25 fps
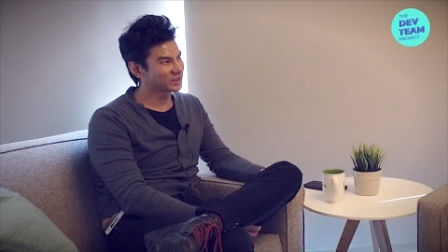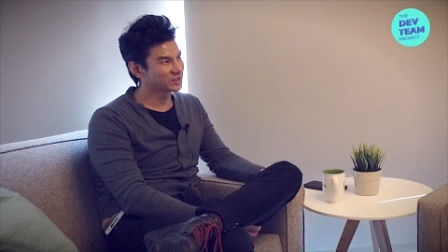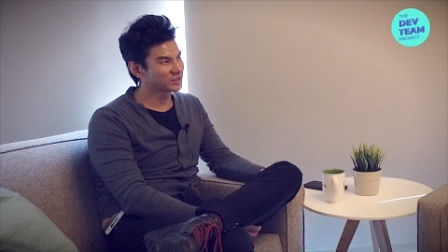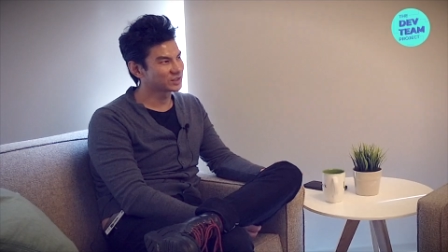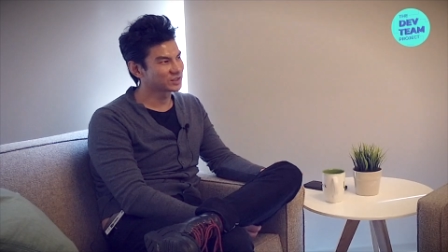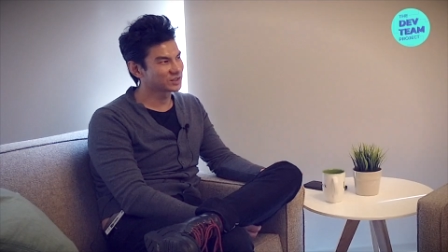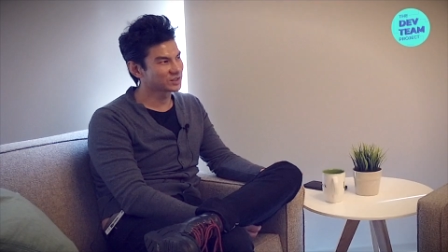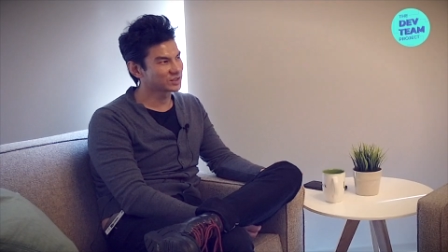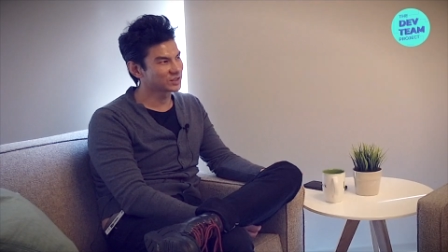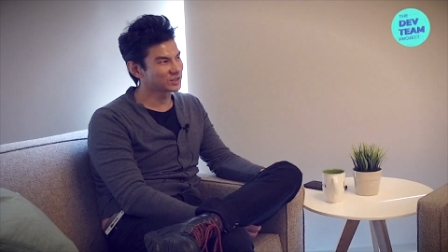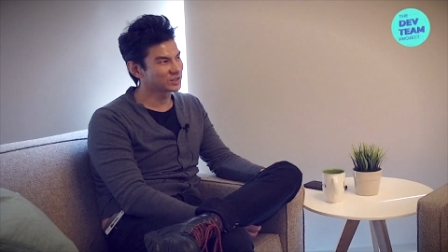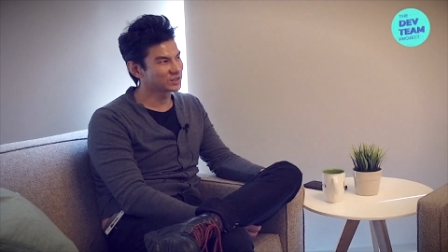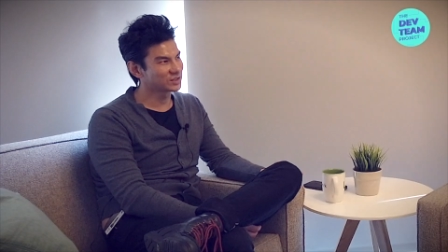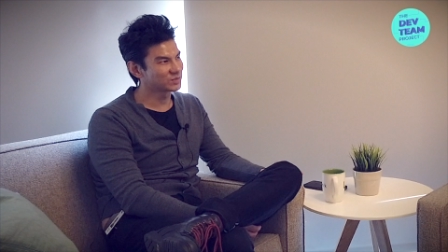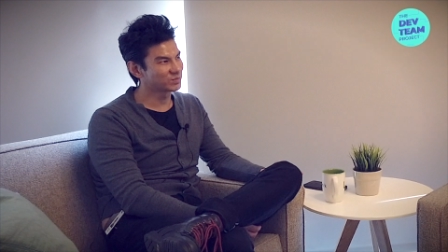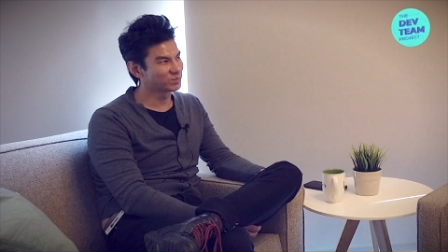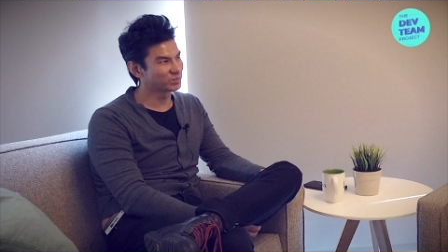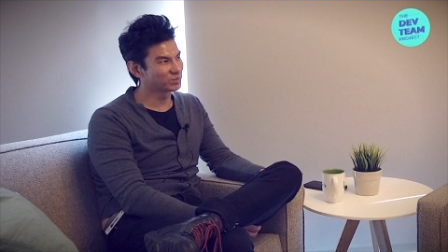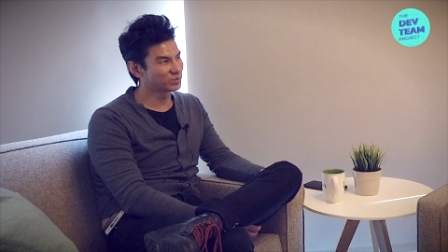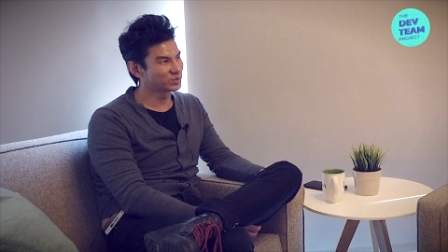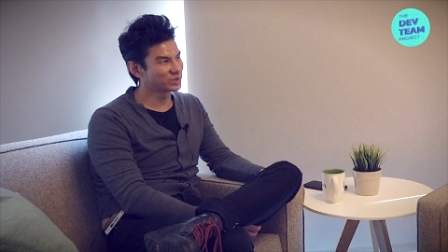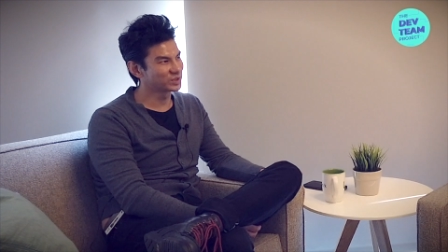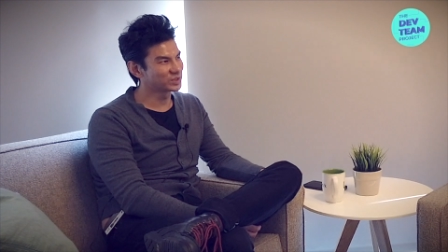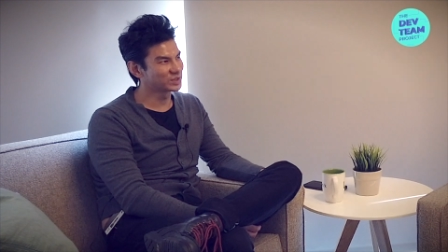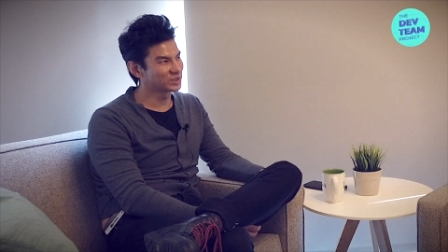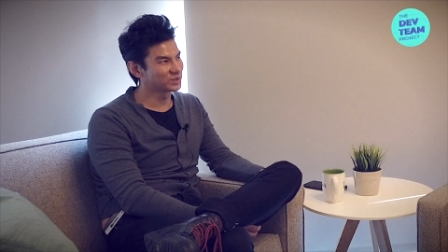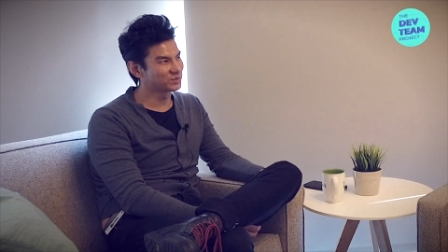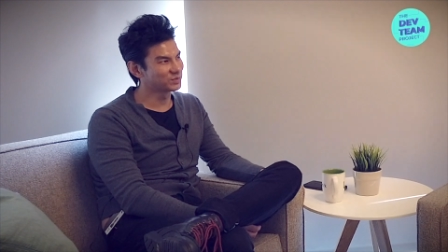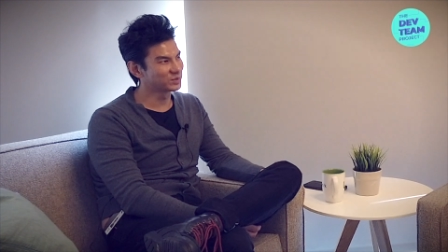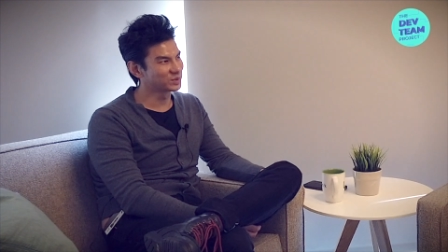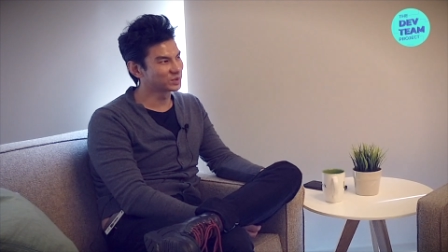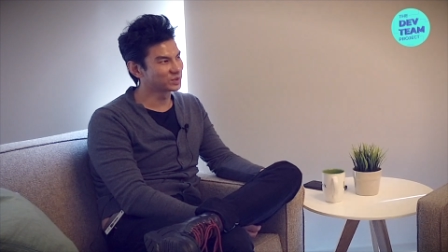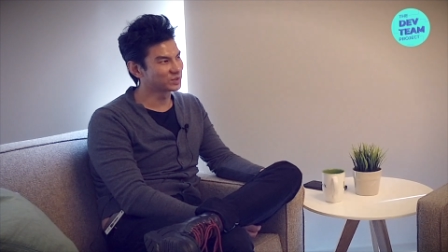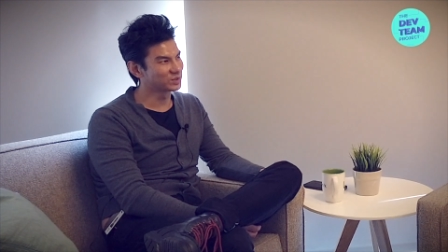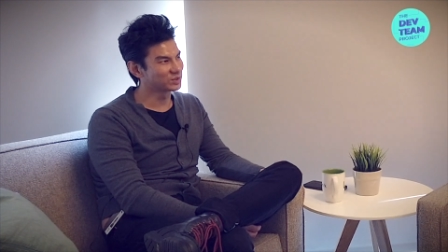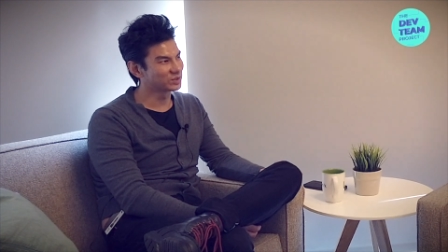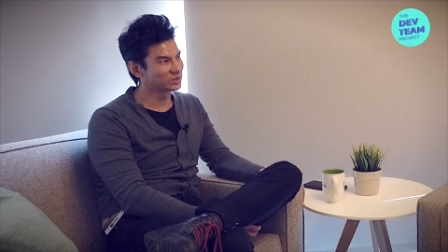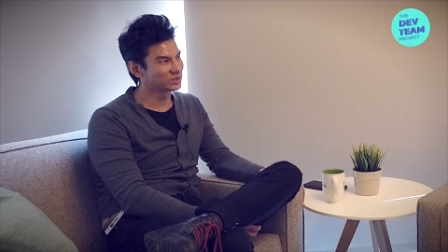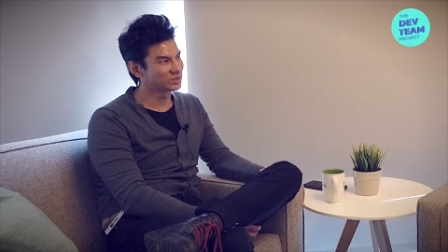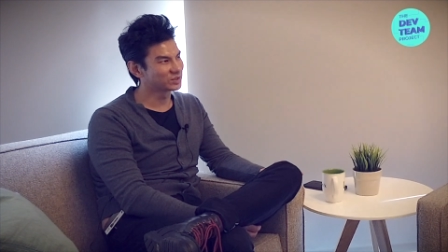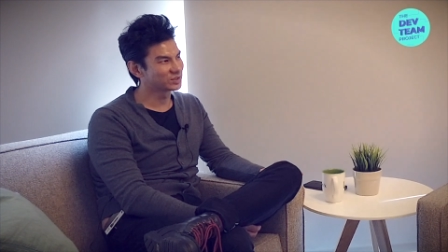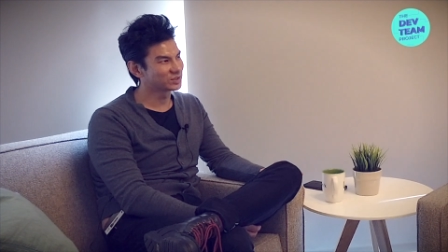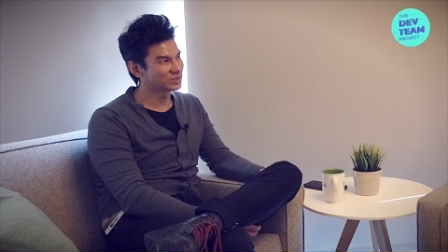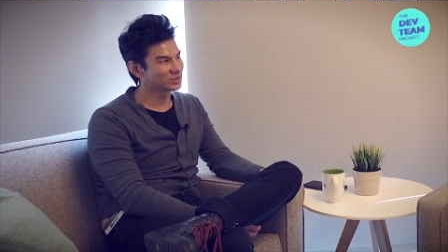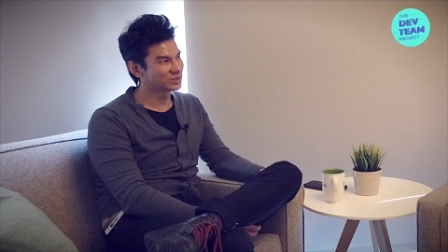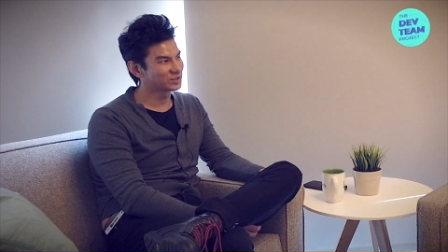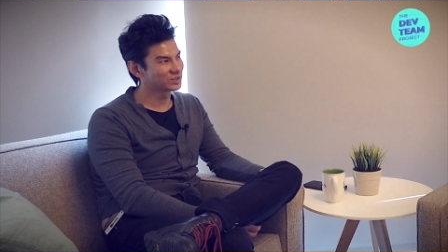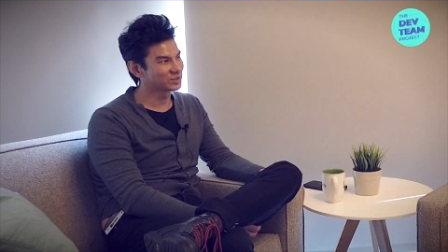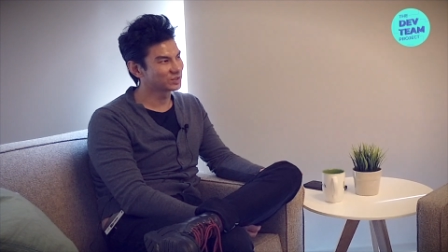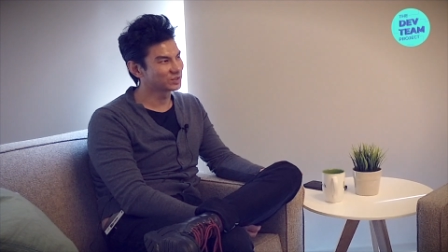is pretty
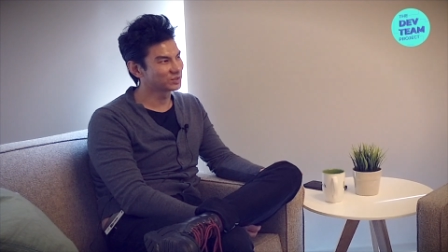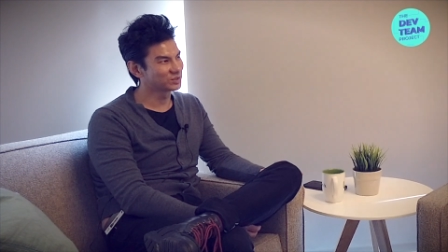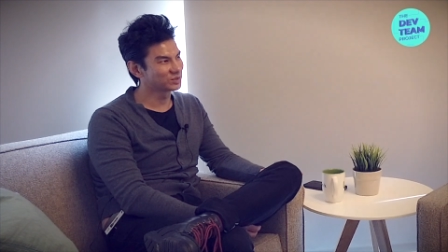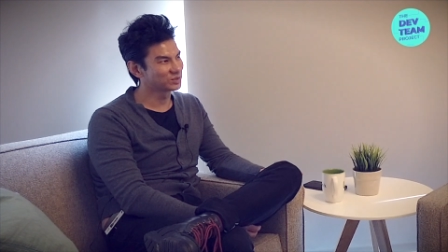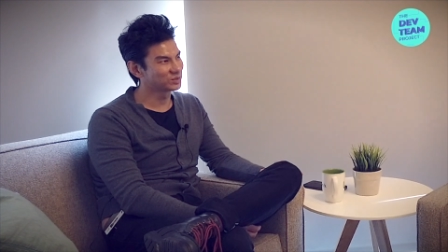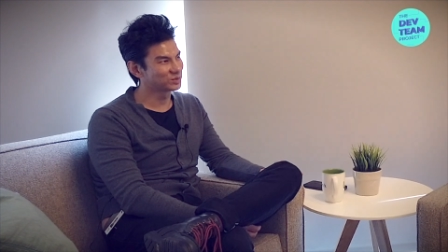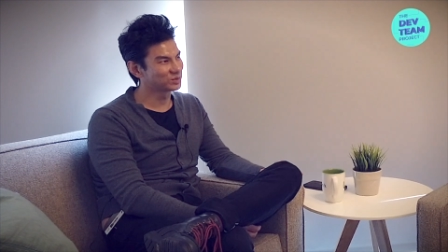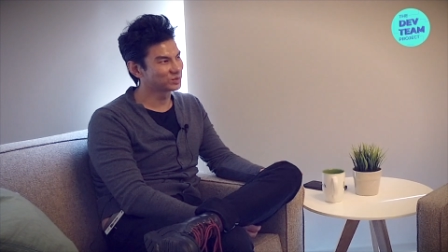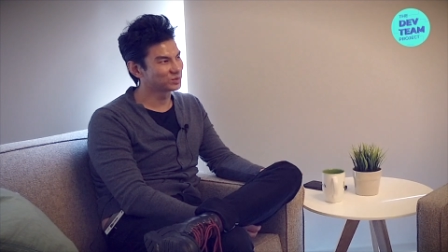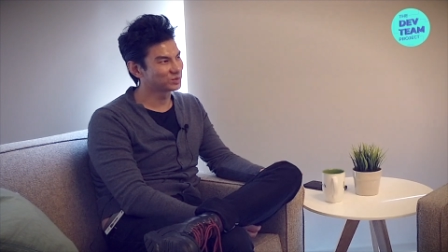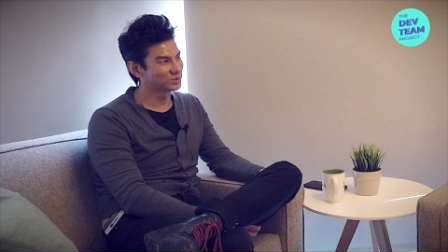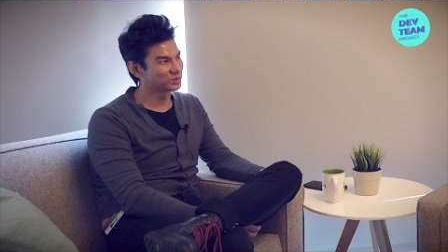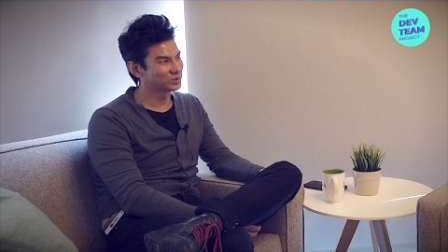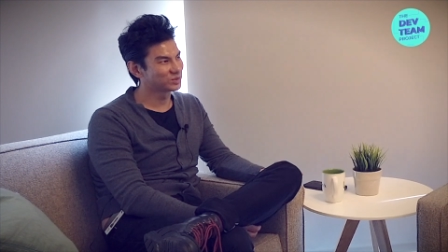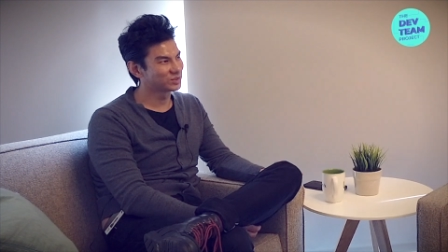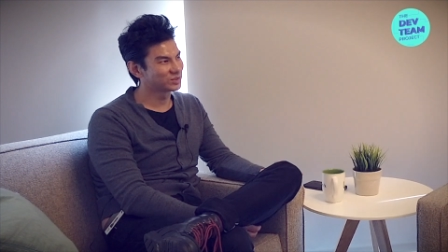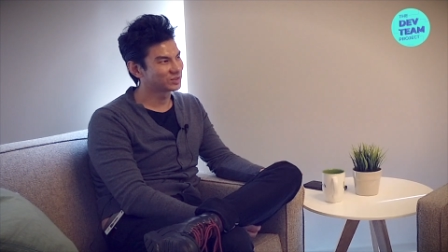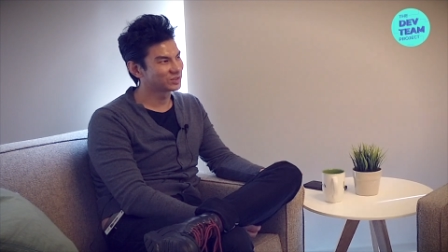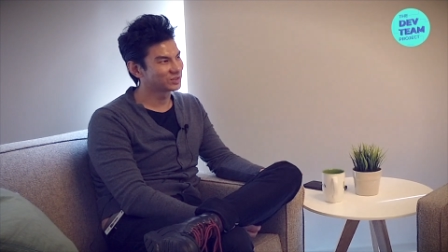difficult to.